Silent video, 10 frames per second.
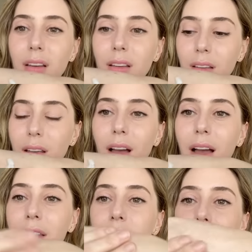
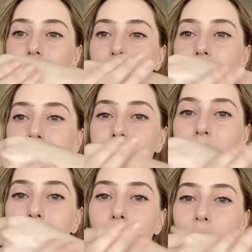kind of
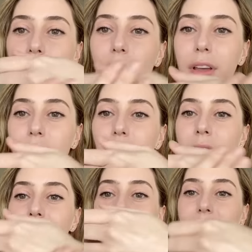moisturizer
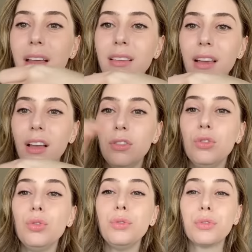that is like a
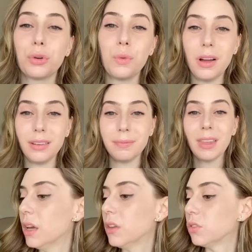two for one.
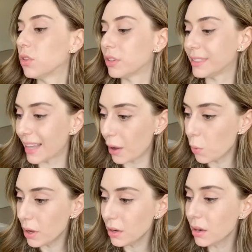So there's that
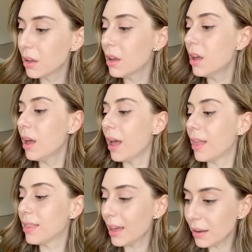one.
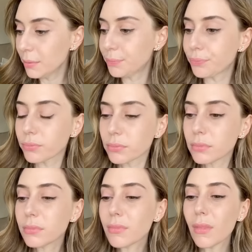And then
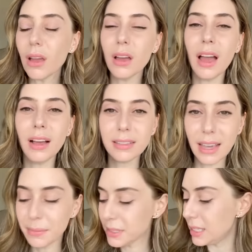
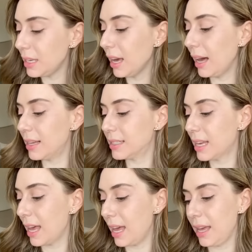EltaMD has
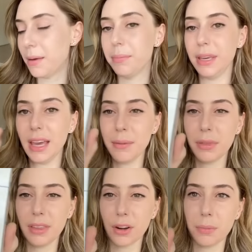a PM
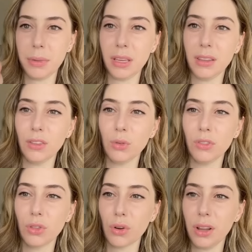therapy. This
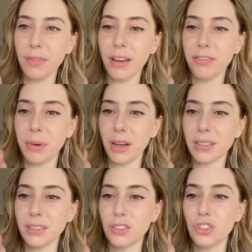one's 35 bucks.
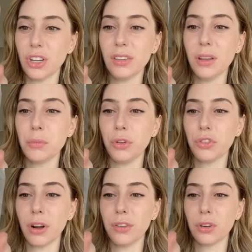This is just a
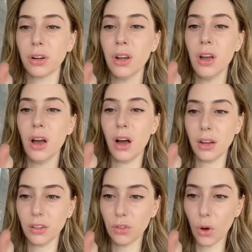moisturizer on
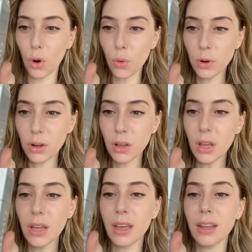its own.
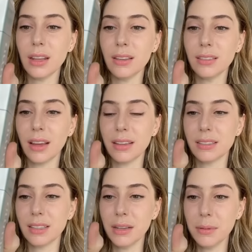It is
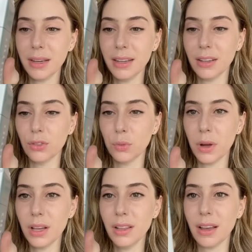niacinamide as
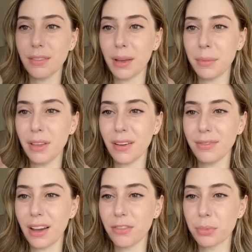well, I believe at
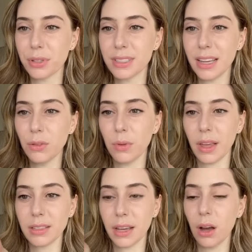5% with
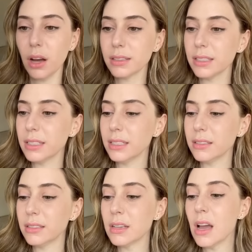
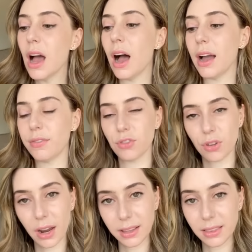antioxidants. I've
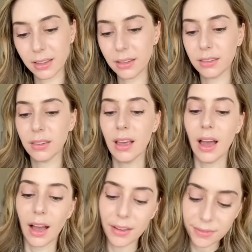tried this.
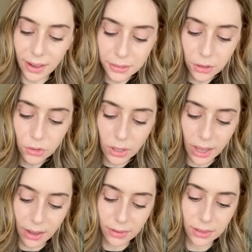I found it to
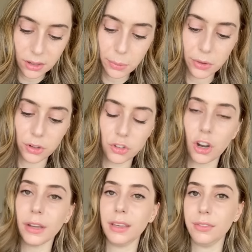have a little bit of a
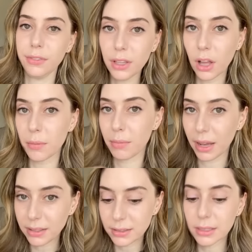chalky feel on
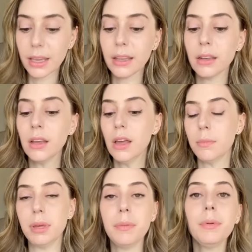my skin.
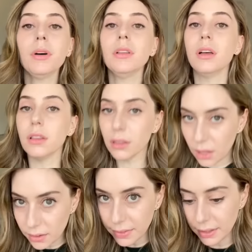People
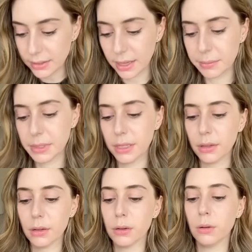love EltaMD
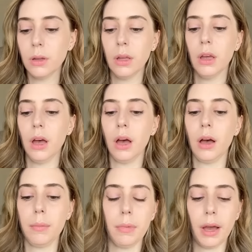though.
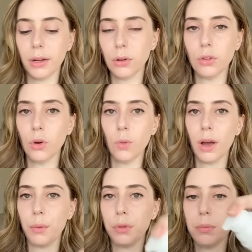Um, I don't know why
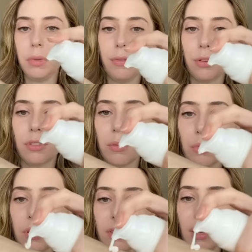with me for some
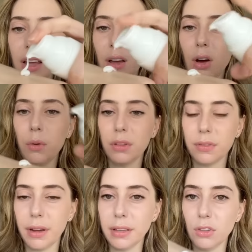reason, I always
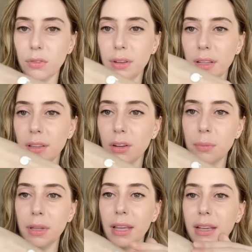find it to feel a little
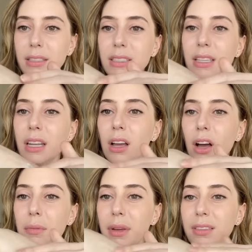bit like it's sitting
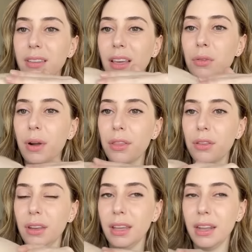on my skin rather
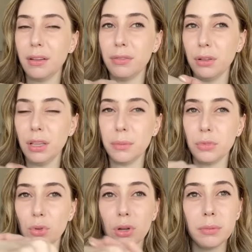than getting fully absorbed.